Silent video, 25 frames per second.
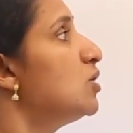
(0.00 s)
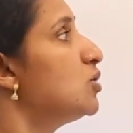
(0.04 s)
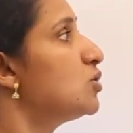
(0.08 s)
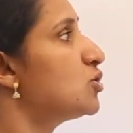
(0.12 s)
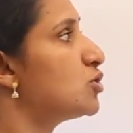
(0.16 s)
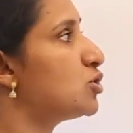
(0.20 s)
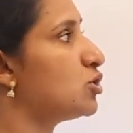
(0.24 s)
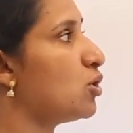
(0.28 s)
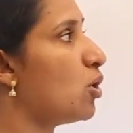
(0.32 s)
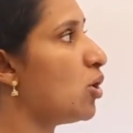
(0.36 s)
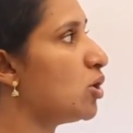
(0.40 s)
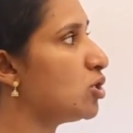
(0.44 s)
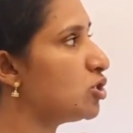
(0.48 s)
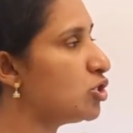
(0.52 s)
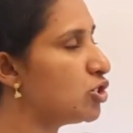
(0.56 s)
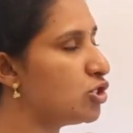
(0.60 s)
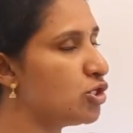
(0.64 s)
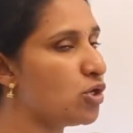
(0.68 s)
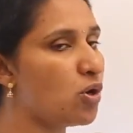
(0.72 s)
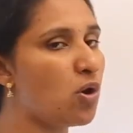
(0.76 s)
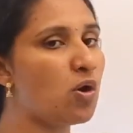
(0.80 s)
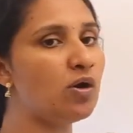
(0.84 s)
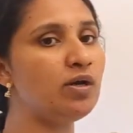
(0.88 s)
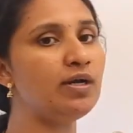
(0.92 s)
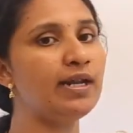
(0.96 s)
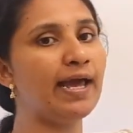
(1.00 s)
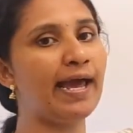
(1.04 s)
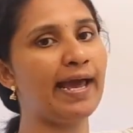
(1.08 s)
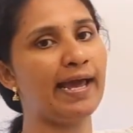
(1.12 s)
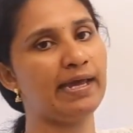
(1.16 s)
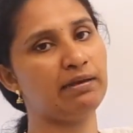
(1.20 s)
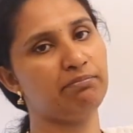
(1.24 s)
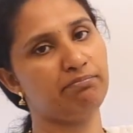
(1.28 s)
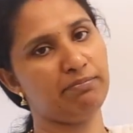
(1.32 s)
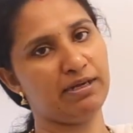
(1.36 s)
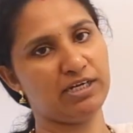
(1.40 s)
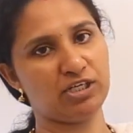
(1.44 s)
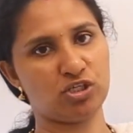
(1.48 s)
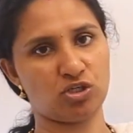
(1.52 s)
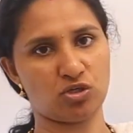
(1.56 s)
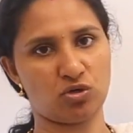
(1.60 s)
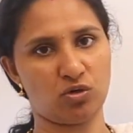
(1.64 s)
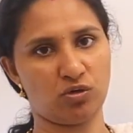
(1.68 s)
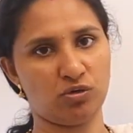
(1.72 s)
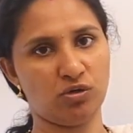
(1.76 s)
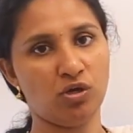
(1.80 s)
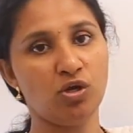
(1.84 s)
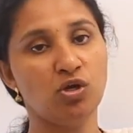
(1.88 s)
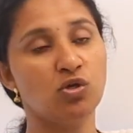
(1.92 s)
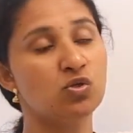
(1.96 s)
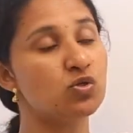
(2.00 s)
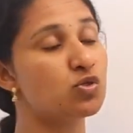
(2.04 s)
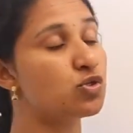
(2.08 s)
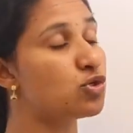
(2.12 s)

stoichion and metron.